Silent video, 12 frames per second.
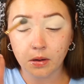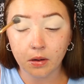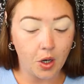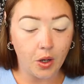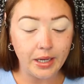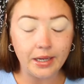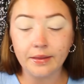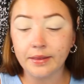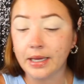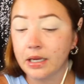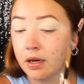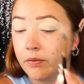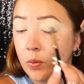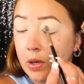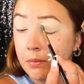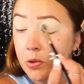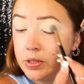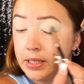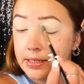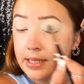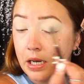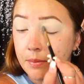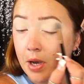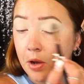All I can think of when I'm using
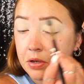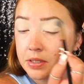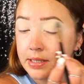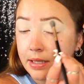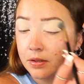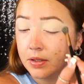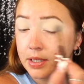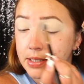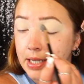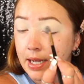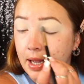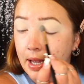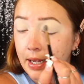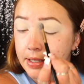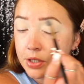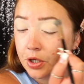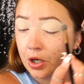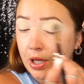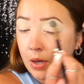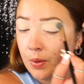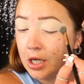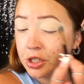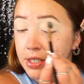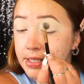setting powder to set the lids is a girl I
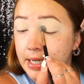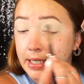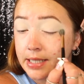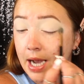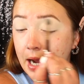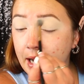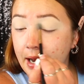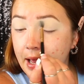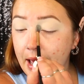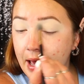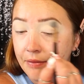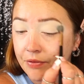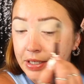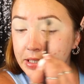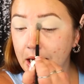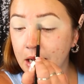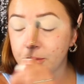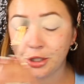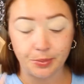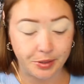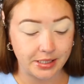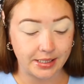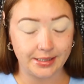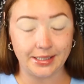watch on TikTok, and every time she
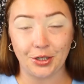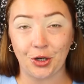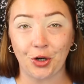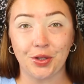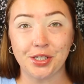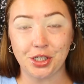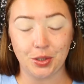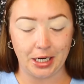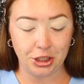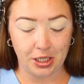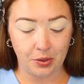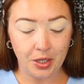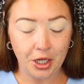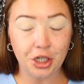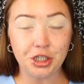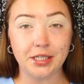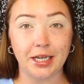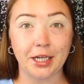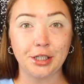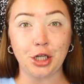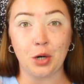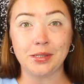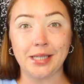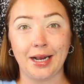puts concealer on her lids to do eyeshadow, she's like,
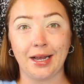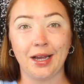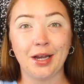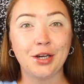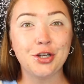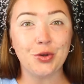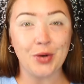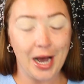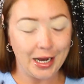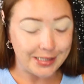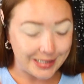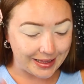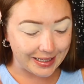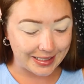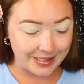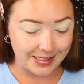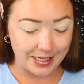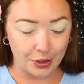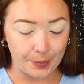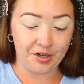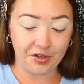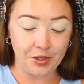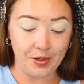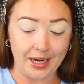don't set it. Do not set the concealer.
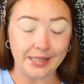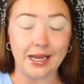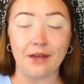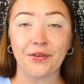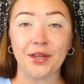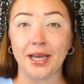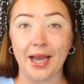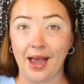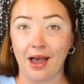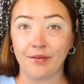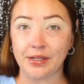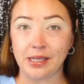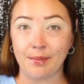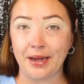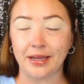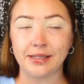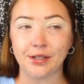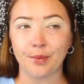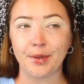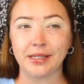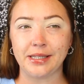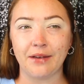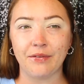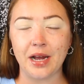Literally, you guys, I feel like I have to set my concealer because
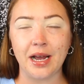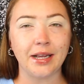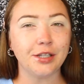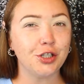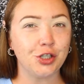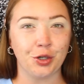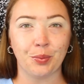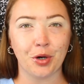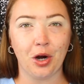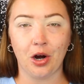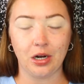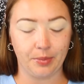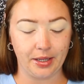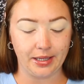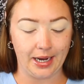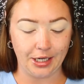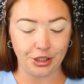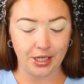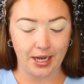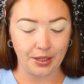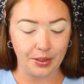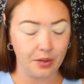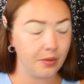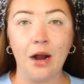if not, it's super hard to blend the
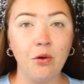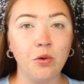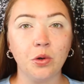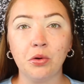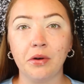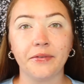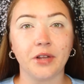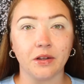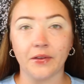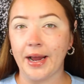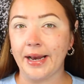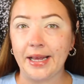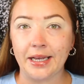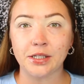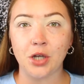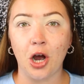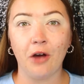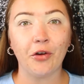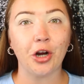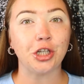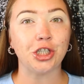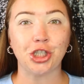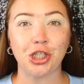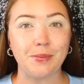eyeshadow. I don't know if the lighting is off or
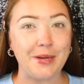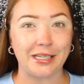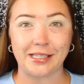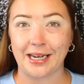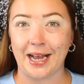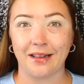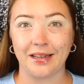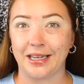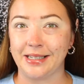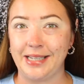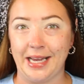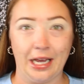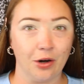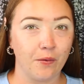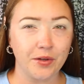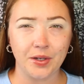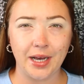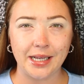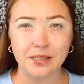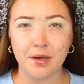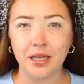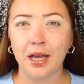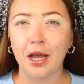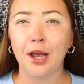it's just because I got like a tan over the last
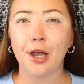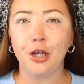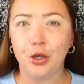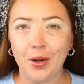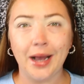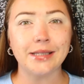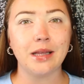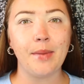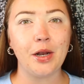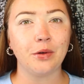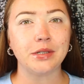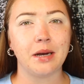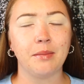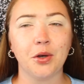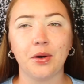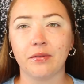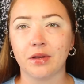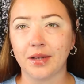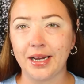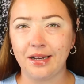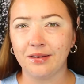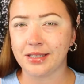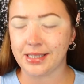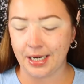month. You guys let me know down below if the lighting
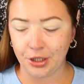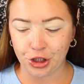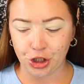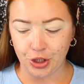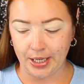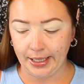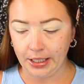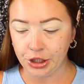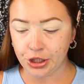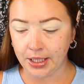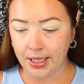looks kind of strange.